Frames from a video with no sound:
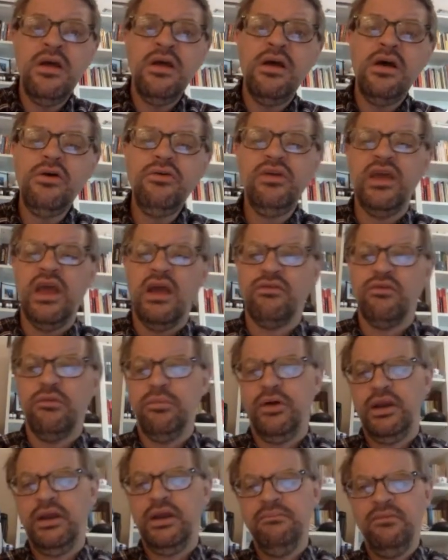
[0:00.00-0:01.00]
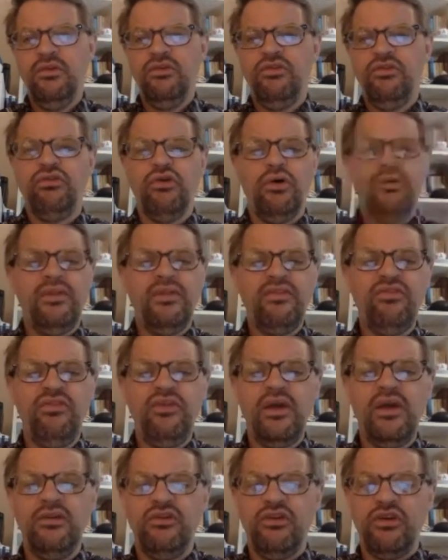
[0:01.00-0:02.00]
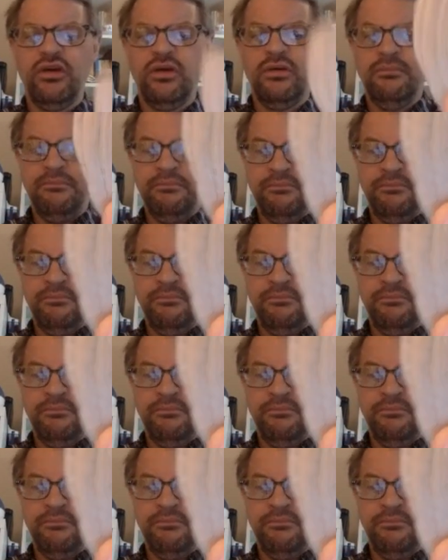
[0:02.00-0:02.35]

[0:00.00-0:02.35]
Okay, everybody. So that's the idea.